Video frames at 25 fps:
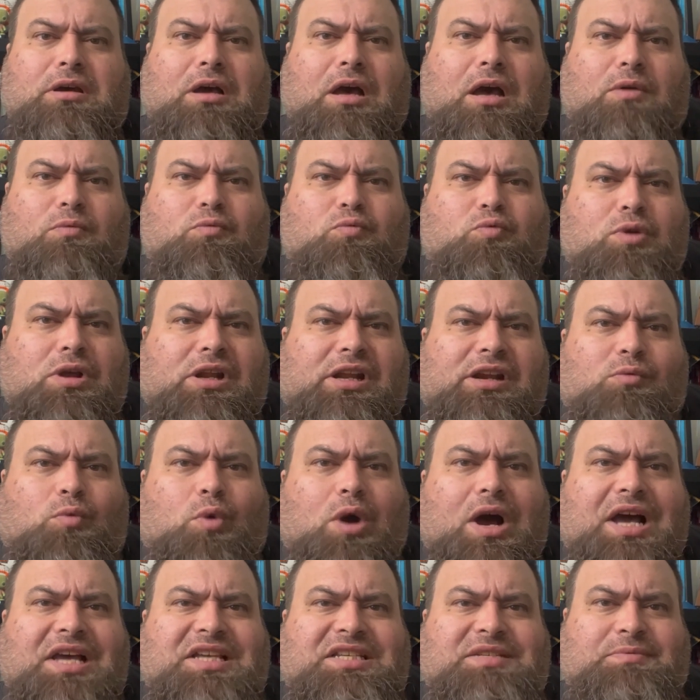A really
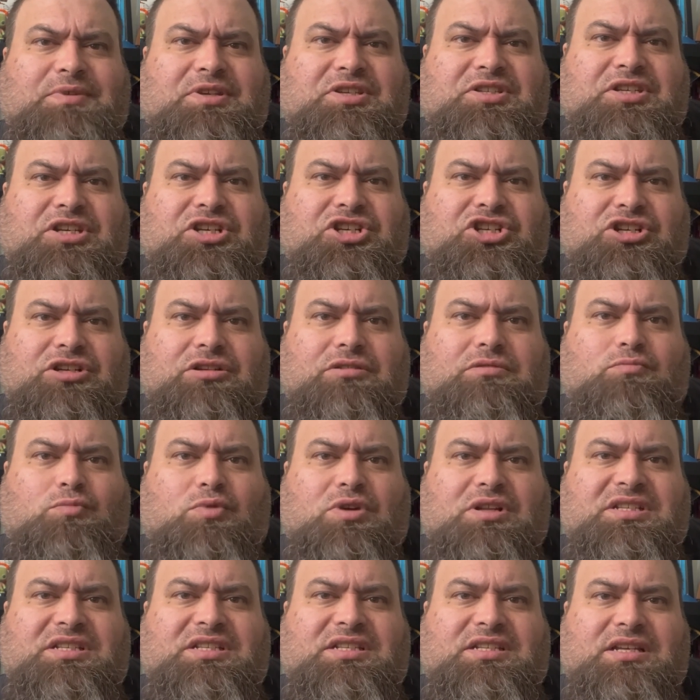wise musician
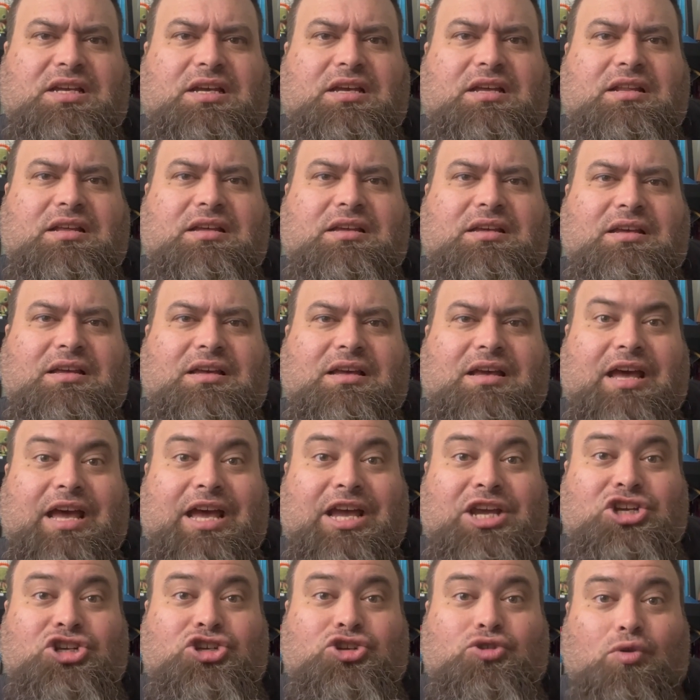once said,
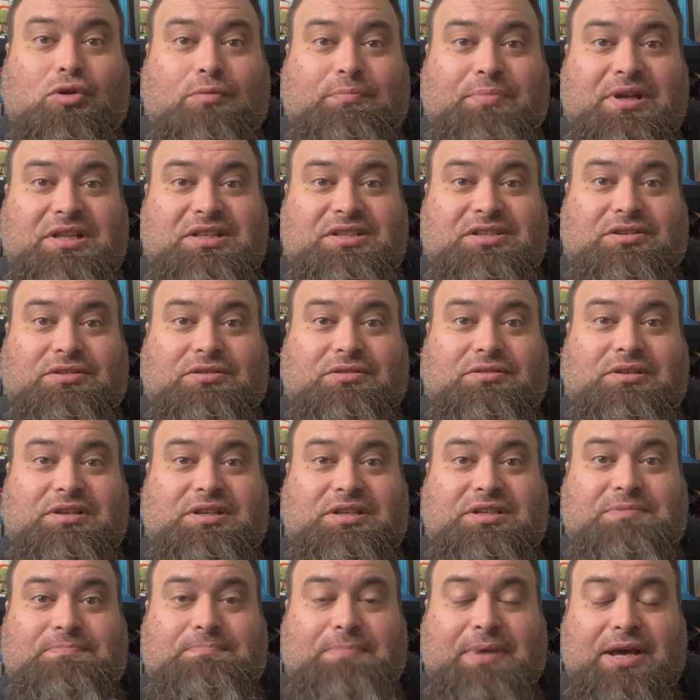a short pencil
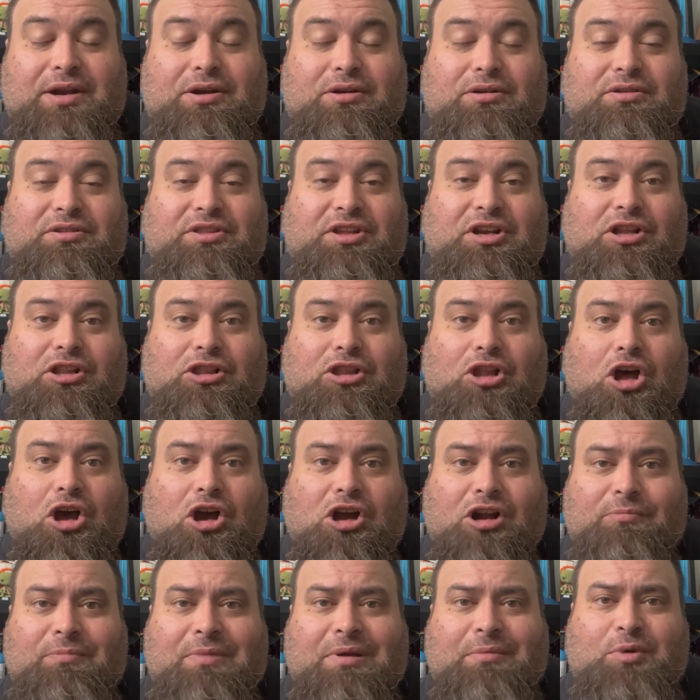is better than a
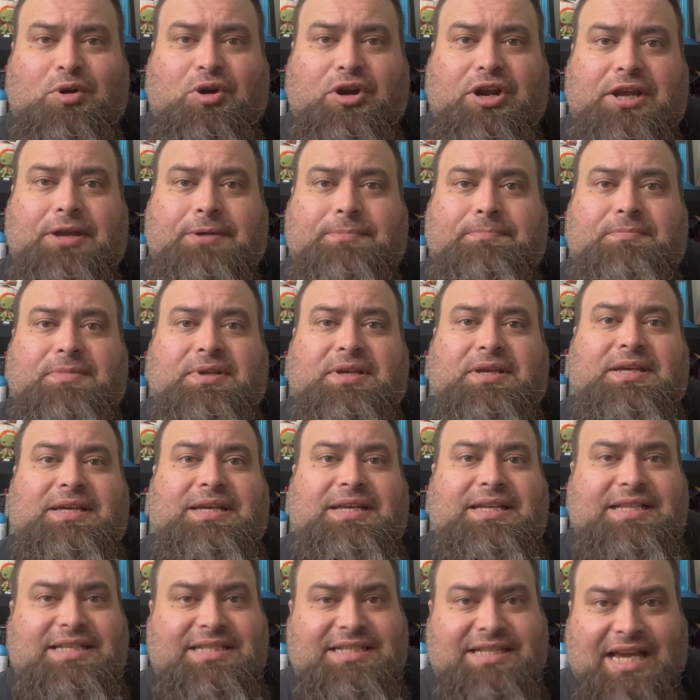long memory.
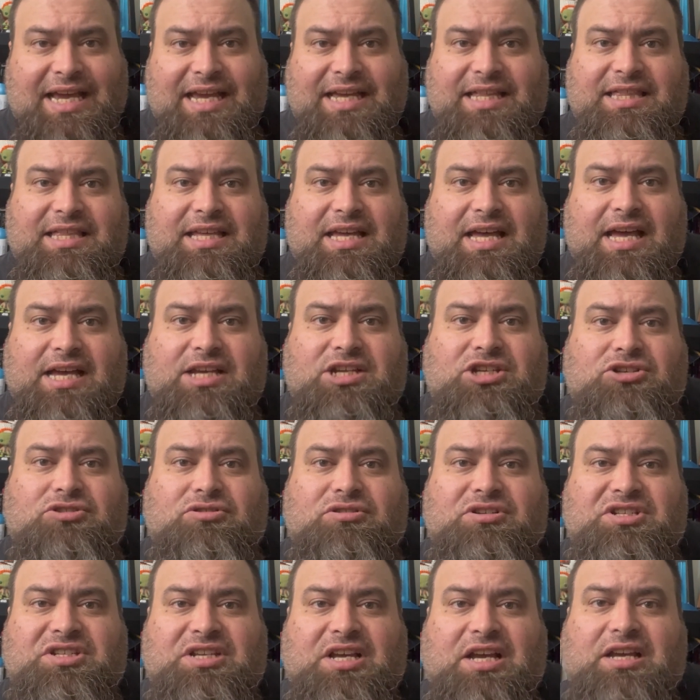Take the
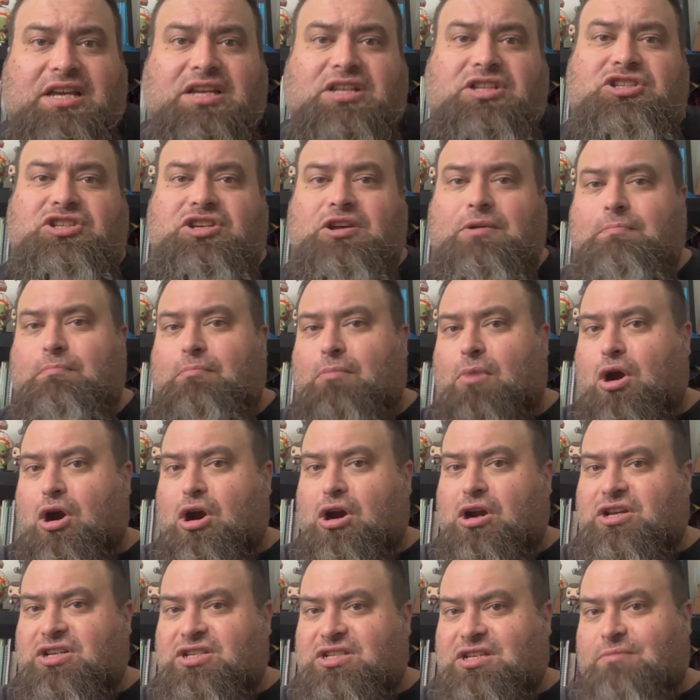extra second to
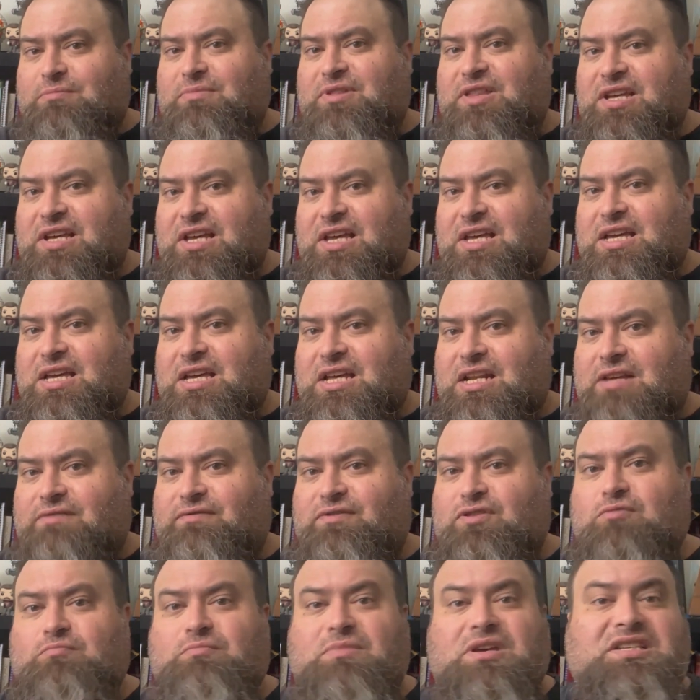mark something in.
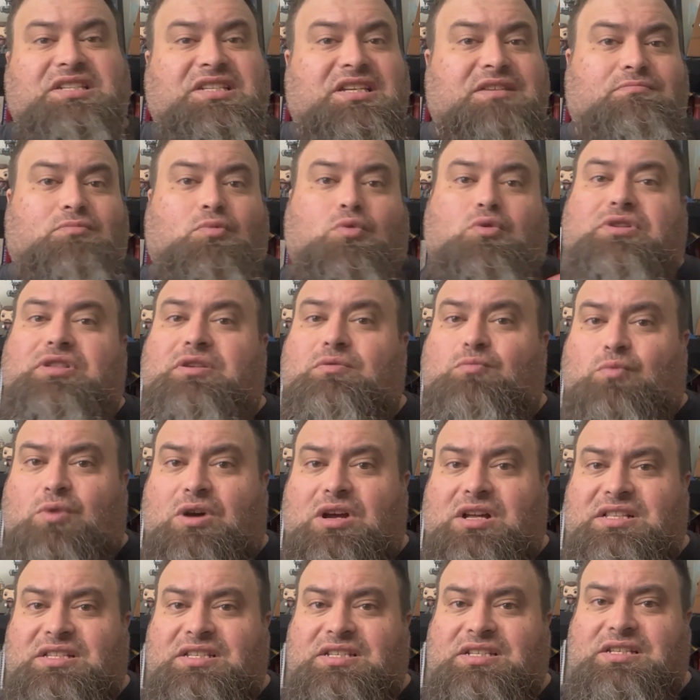If you miss it more than
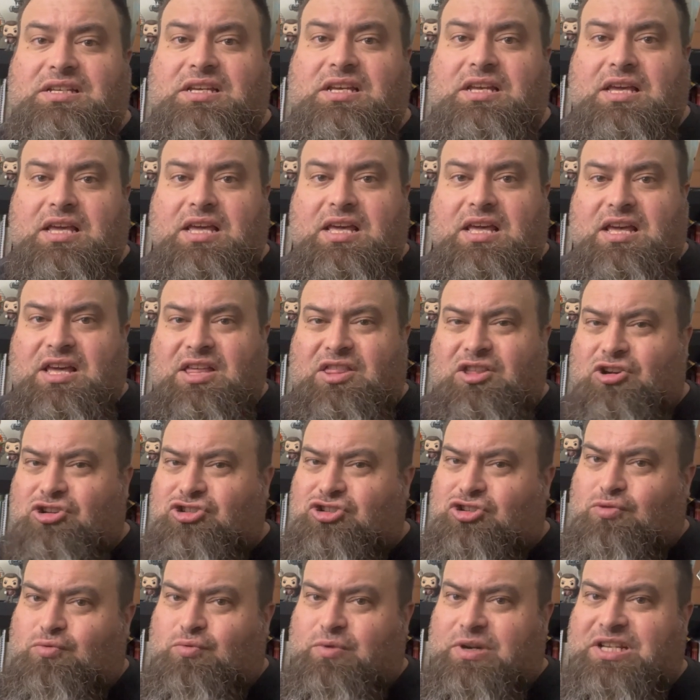once,
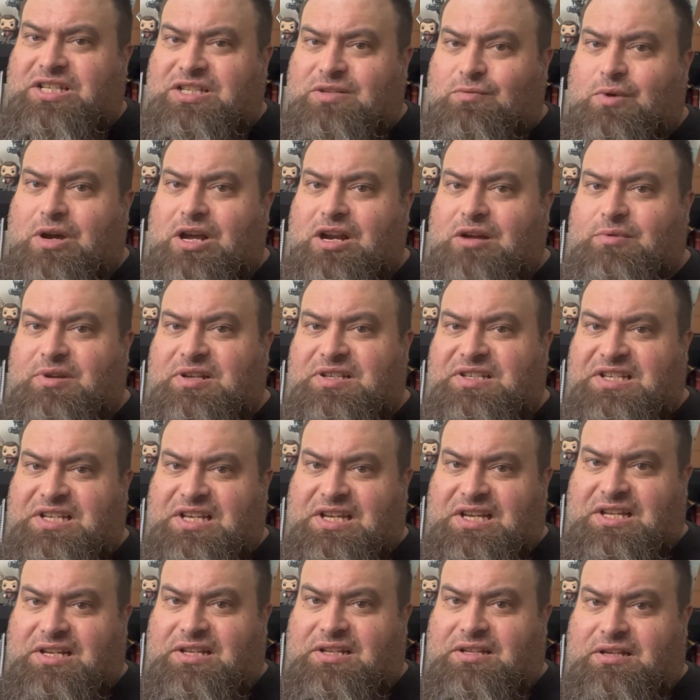there's a reason why you're missing
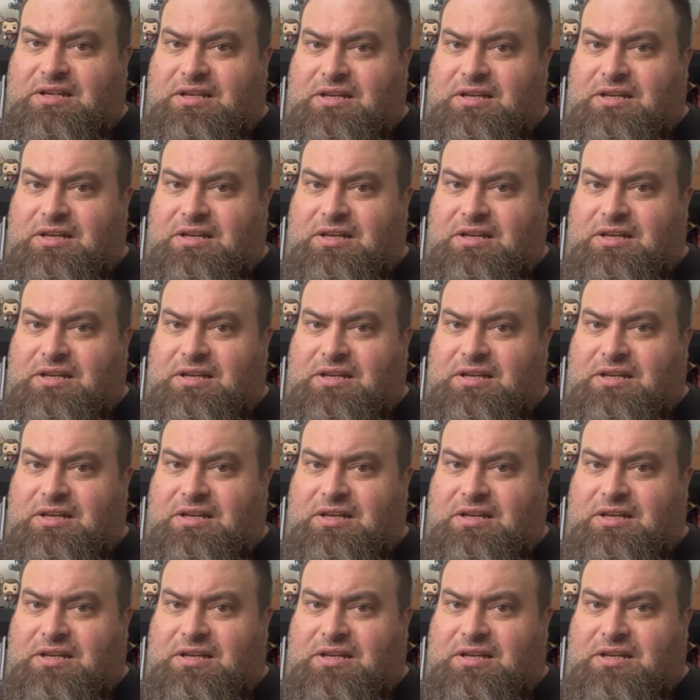it.